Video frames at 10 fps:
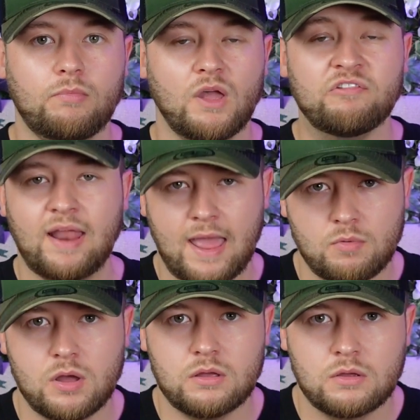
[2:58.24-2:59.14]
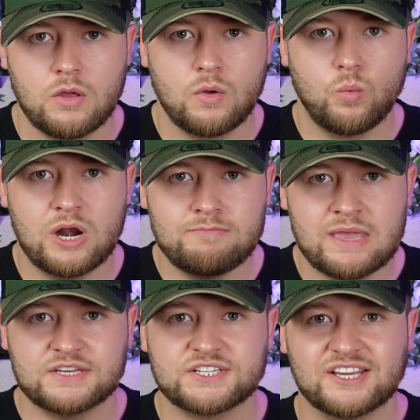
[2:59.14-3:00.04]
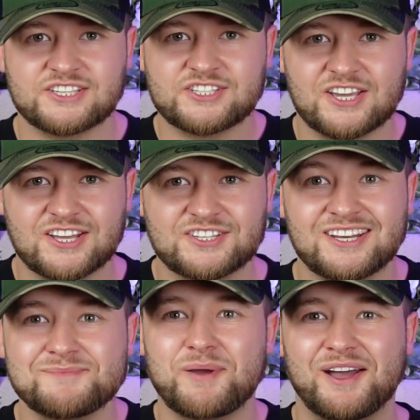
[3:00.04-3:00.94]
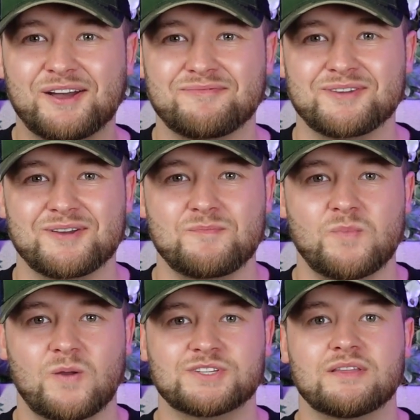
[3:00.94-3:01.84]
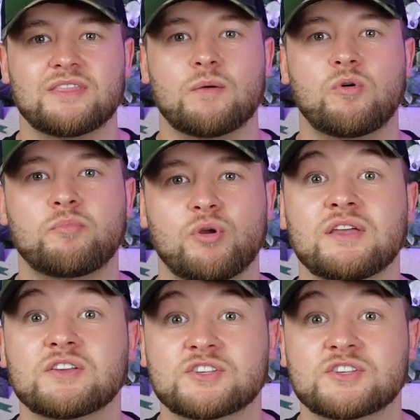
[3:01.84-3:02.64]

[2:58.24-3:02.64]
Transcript: A flower will emit a certain perfume, won't it, that will bring a